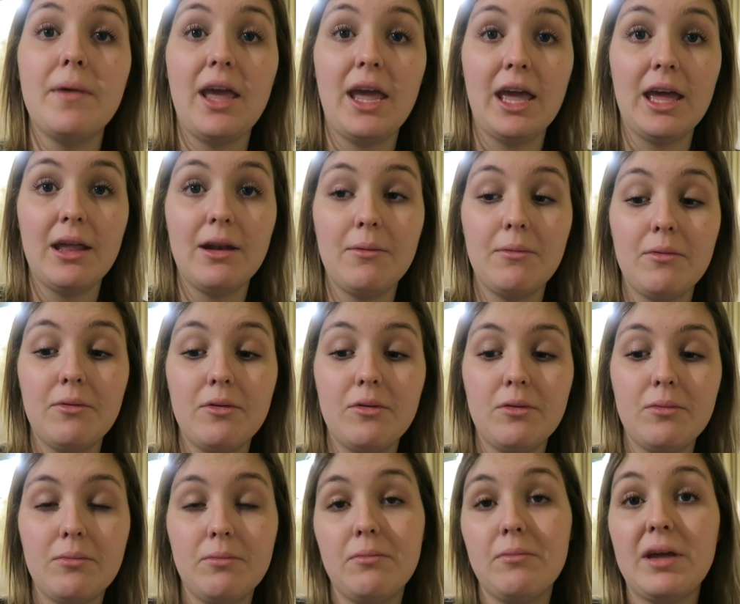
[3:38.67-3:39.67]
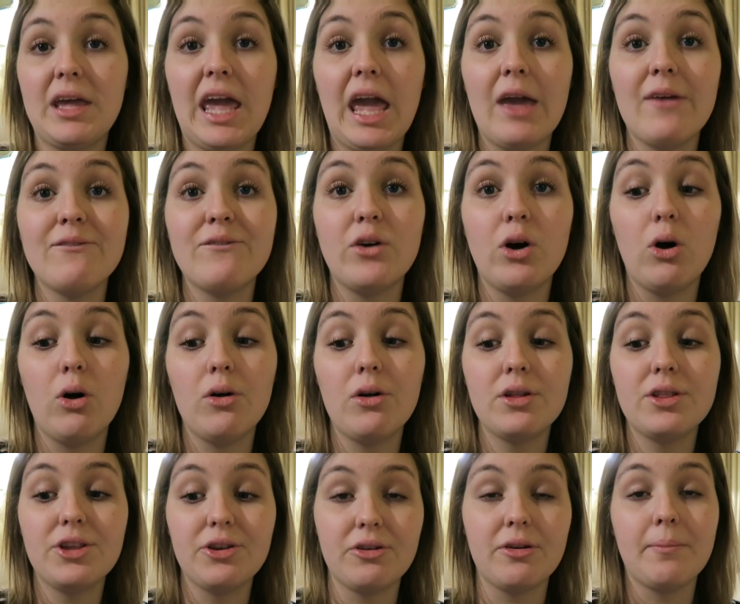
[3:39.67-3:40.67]
it became
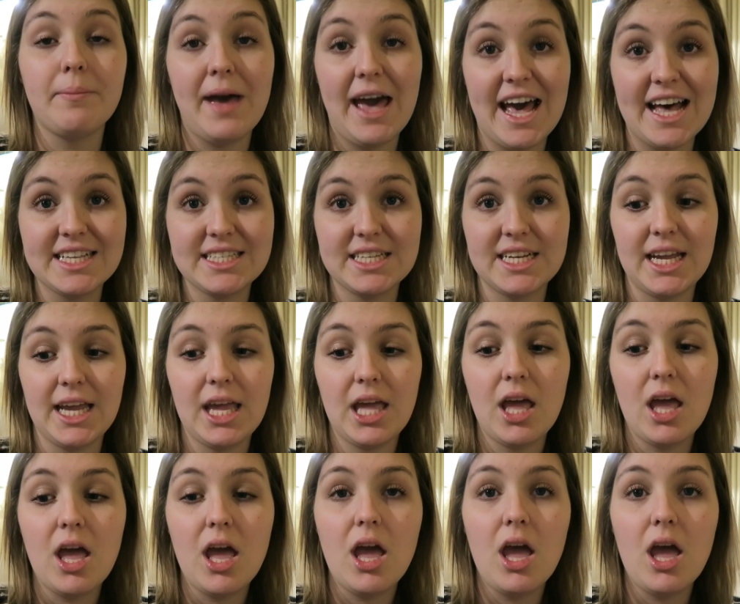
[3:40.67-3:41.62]
full to capacity.